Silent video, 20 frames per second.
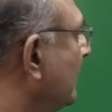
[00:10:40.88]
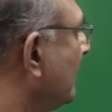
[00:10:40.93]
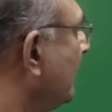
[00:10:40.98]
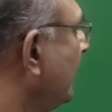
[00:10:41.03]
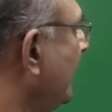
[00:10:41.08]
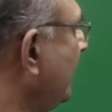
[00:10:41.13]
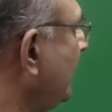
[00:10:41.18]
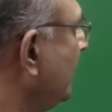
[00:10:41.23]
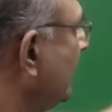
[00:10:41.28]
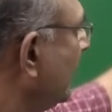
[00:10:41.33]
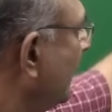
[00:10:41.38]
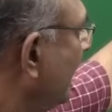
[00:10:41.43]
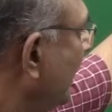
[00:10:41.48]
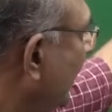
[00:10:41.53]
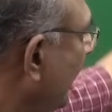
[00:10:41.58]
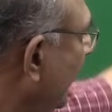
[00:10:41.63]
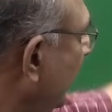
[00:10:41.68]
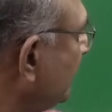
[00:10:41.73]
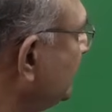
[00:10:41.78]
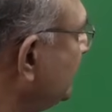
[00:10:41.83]
right?
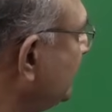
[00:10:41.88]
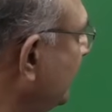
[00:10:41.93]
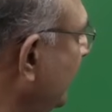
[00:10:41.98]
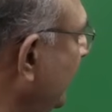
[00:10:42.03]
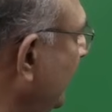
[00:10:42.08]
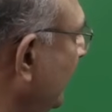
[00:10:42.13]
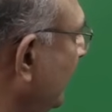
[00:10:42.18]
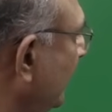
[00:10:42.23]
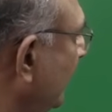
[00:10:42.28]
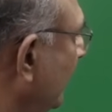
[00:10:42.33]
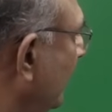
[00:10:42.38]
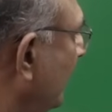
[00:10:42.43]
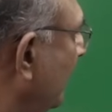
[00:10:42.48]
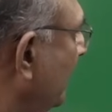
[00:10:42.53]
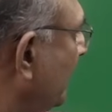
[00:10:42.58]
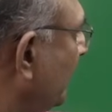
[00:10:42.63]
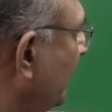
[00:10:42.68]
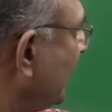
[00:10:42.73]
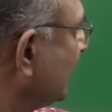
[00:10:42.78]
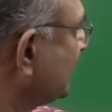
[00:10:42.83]
mg
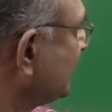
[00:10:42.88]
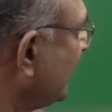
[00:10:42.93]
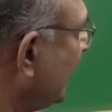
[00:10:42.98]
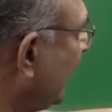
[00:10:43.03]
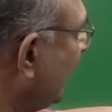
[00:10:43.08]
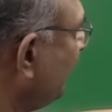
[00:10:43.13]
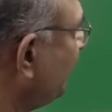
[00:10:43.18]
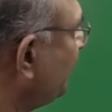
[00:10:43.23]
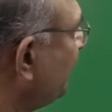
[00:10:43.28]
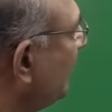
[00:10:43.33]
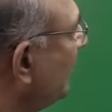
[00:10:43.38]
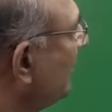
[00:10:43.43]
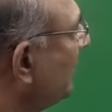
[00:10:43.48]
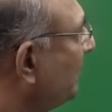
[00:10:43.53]
plus F